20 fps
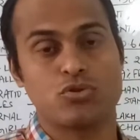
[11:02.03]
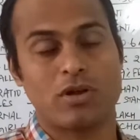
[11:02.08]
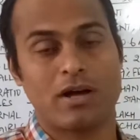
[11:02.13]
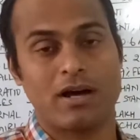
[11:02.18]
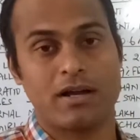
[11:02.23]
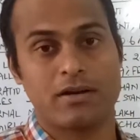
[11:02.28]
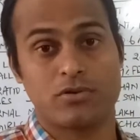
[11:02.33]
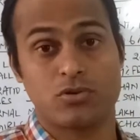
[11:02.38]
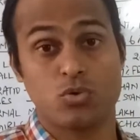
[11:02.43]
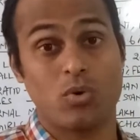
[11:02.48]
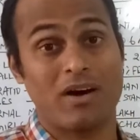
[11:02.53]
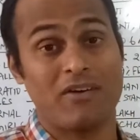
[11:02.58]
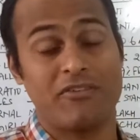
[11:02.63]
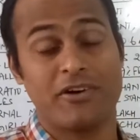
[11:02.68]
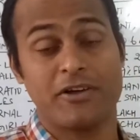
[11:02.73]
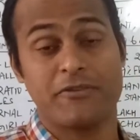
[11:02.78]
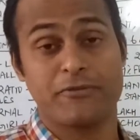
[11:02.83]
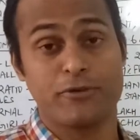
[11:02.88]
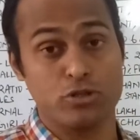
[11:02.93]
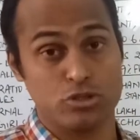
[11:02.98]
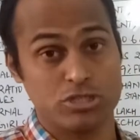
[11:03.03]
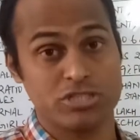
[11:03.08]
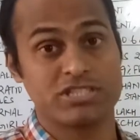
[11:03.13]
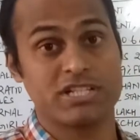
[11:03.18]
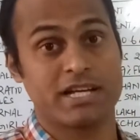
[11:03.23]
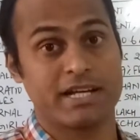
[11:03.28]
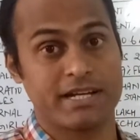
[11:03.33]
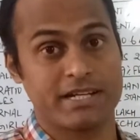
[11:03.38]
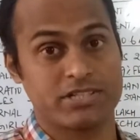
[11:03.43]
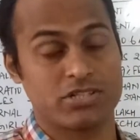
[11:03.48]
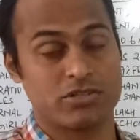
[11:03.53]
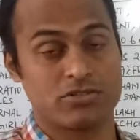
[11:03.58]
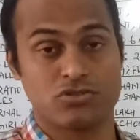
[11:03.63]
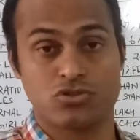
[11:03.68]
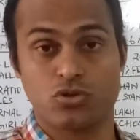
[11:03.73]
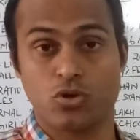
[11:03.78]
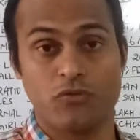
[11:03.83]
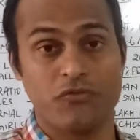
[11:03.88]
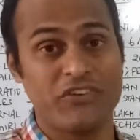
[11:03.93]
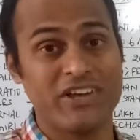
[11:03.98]
to our future
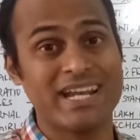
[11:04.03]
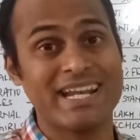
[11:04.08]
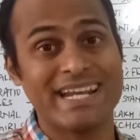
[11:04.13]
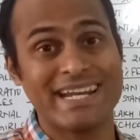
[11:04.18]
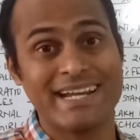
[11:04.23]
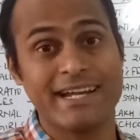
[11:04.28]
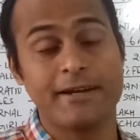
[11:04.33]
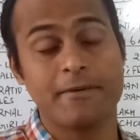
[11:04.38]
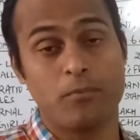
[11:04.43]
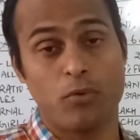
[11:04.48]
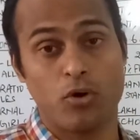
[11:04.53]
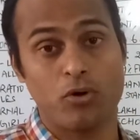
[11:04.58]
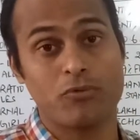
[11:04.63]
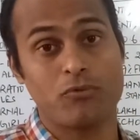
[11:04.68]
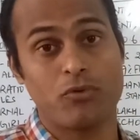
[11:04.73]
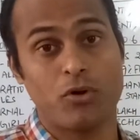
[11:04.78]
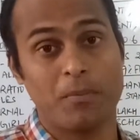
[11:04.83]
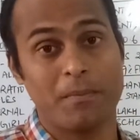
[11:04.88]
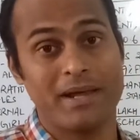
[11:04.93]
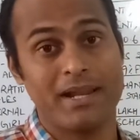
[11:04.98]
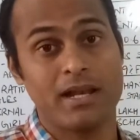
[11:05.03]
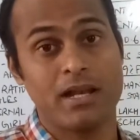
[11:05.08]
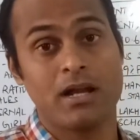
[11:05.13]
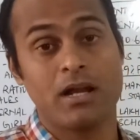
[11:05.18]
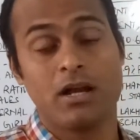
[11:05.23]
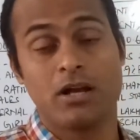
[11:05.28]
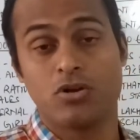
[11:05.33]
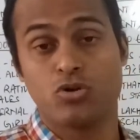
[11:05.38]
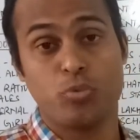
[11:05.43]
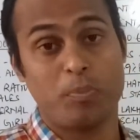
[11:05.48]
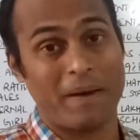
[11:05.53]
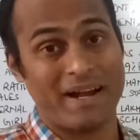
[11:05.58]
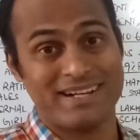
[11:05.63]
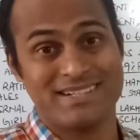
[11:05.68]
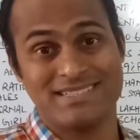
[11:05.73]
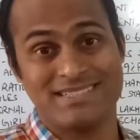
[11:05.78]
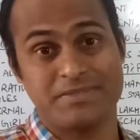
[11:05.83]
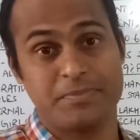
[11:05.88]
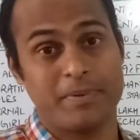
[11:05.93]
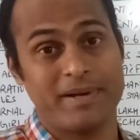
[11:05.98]
generation. So we need more women to
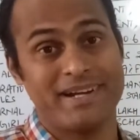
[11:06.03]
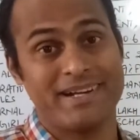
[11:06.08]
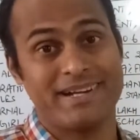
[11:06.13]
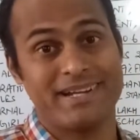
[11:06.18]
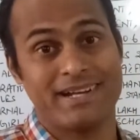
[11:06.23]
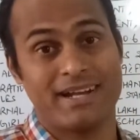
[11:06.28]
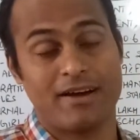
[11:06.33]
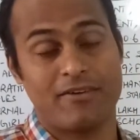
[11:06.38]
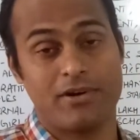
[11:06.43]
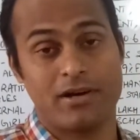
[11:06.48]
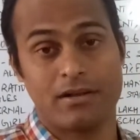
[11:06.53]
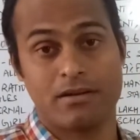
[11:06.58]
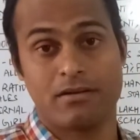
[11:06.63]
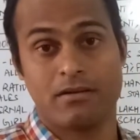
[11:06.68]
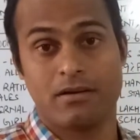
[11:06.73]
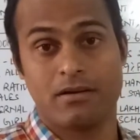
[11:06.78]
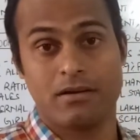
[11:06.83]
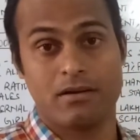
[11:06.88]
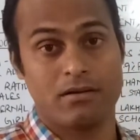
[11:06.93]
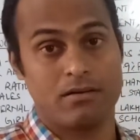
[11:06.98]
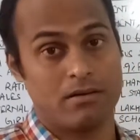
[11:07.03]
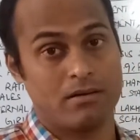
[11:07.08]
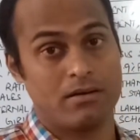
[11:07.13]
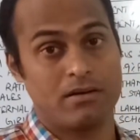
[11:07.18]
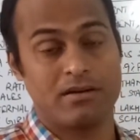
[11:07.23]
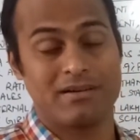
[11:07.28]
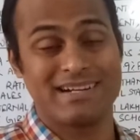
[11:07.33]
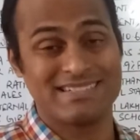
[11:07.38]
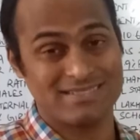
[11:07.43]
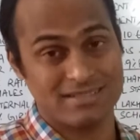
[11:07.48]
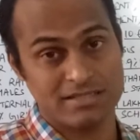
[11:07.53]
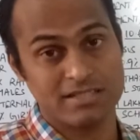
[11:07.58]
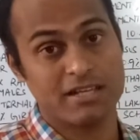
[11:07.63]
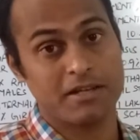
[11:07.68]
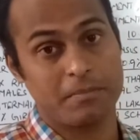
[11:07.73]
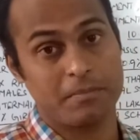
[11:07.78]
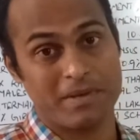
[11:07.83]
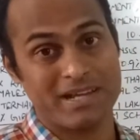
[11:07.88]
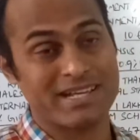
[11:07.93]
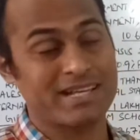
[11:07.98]
participate in our
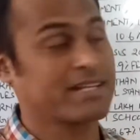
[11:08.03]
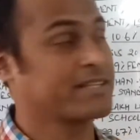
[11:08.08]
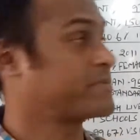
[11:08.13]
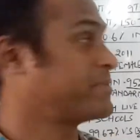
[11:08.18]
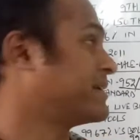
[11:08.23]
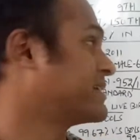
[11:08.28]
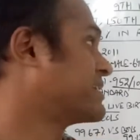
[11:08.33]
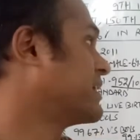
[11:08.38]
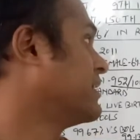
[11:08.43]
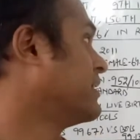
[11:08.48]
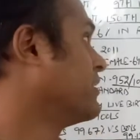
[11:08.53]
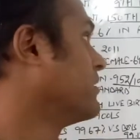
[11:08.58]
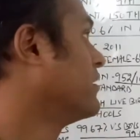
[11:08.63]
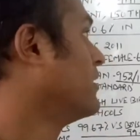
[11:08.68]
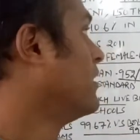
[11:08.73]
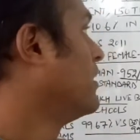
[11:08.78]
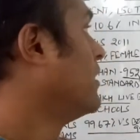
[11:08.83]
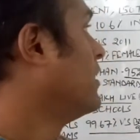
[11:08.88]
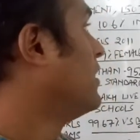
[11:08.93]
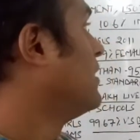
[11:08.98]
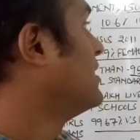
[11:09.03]
decision making, especially.